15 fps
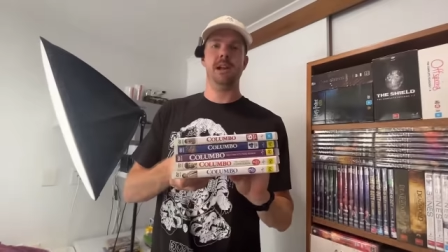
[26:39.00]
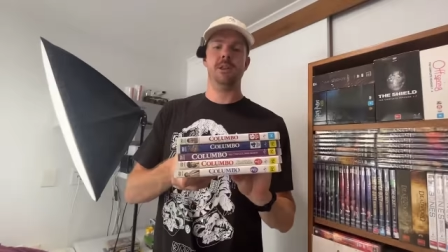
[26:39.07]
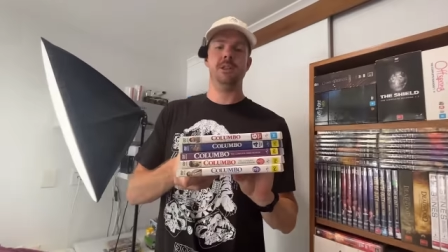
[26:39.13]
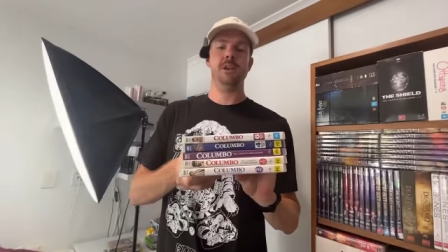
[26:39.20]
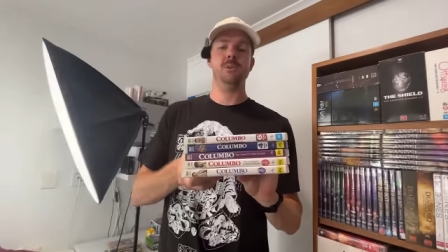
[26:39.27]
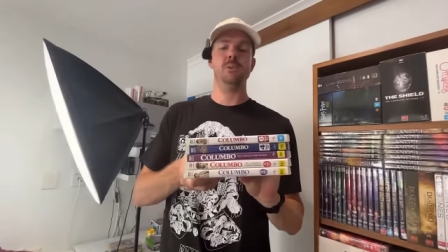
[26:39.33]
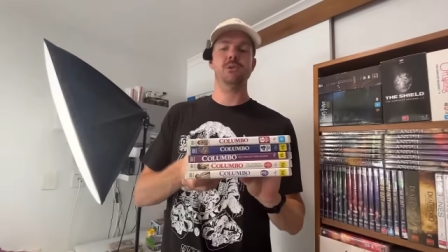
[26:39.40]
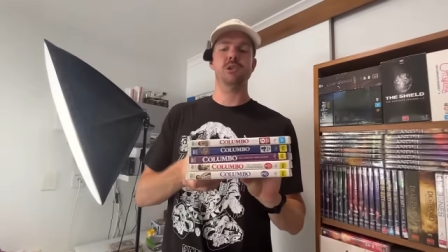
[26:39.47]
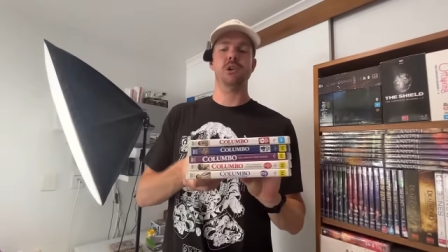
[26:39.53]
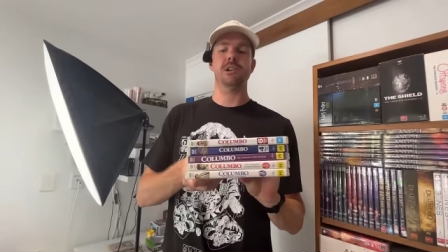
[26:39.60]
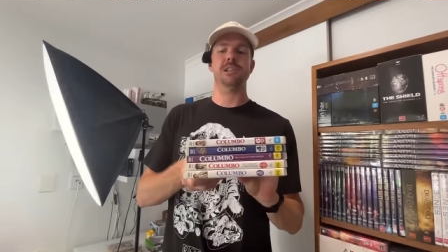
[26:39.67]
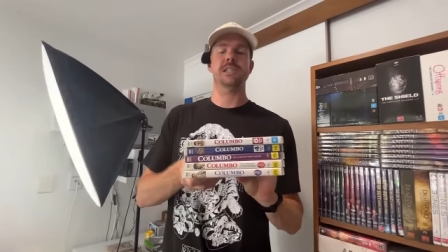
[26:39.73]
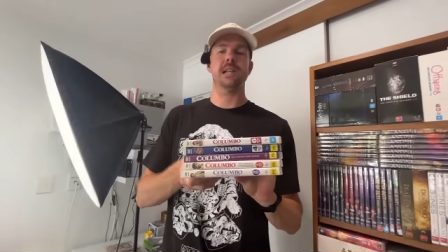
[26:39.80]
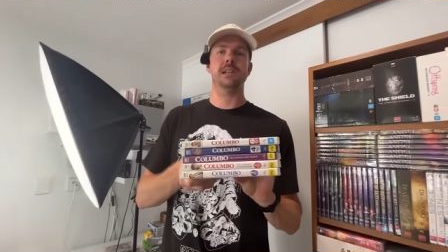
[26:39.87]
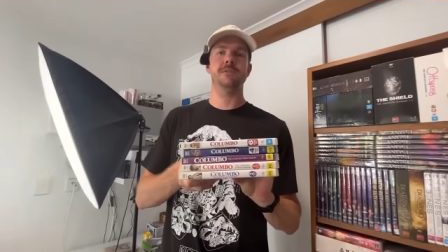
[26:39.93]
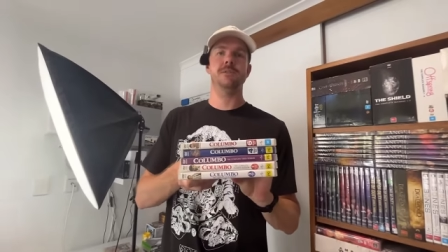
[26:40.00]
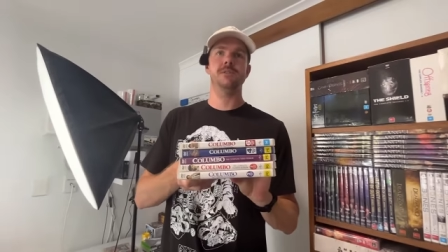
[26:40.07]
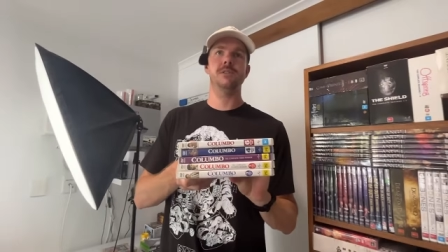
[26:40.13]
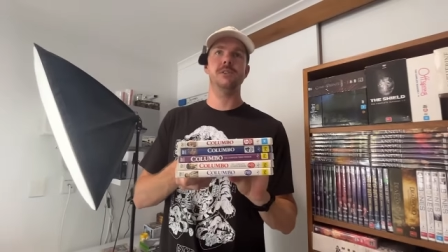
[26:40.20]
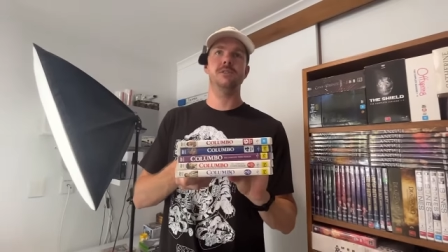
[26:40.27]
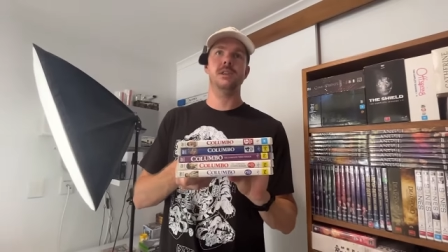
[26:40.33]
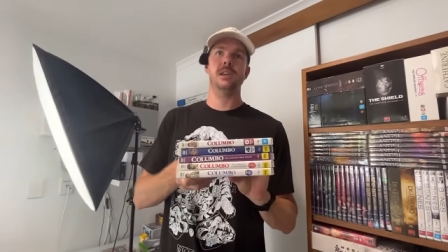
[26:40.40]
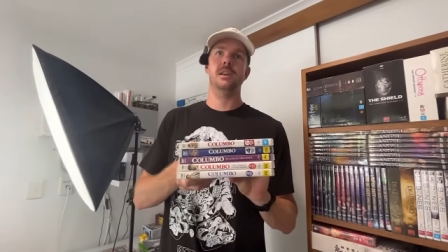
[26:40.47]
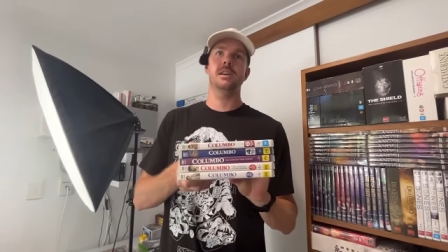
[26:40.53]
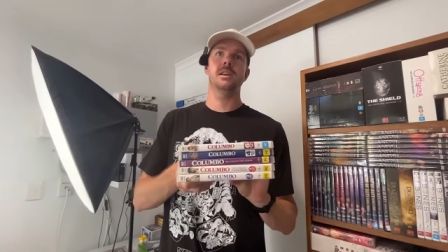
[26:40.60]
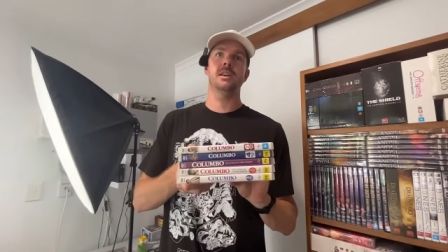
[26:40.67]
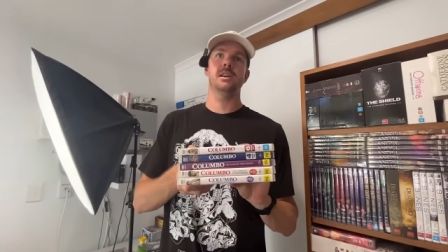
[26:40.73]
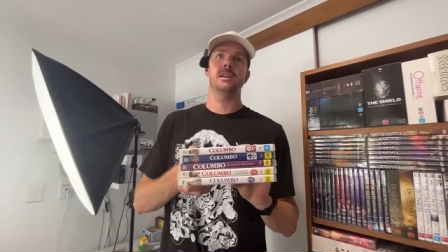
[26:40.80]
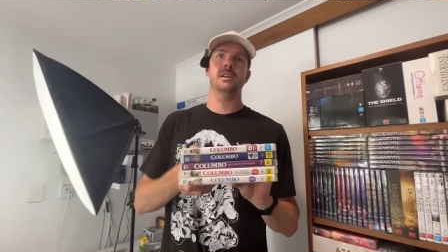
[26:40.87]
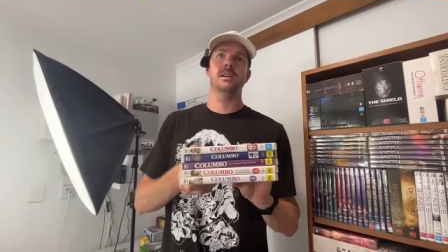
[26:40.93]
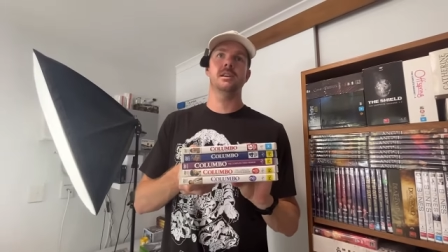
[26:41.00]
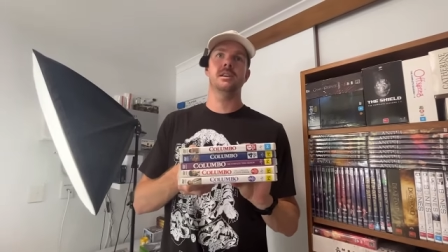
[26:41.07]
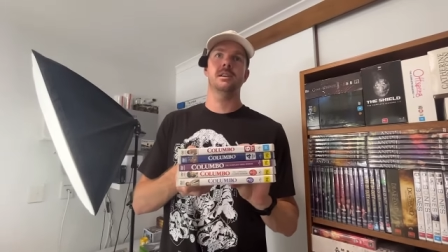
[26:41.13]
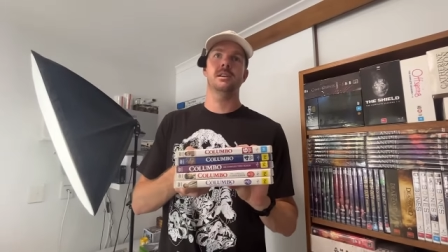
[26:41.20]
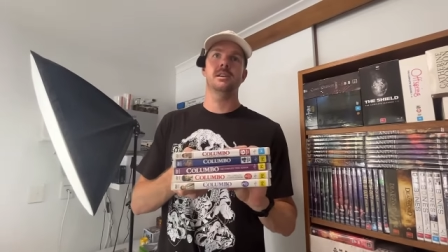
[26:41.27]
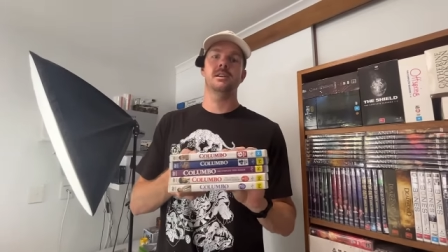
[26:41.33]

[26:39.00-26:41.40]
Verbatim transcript: and I think we were trying to sell it for fifty. Mm.